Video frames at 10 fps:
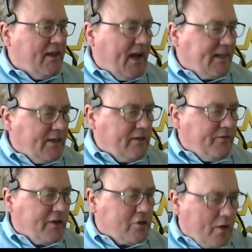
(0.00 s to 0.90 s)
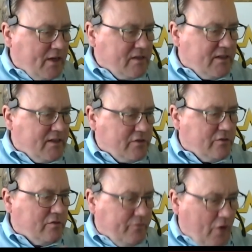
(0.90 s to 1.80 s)
identify trends,
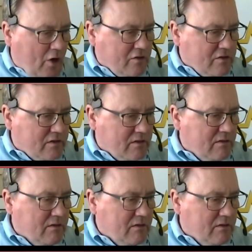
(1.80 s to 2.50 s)
issues, faults,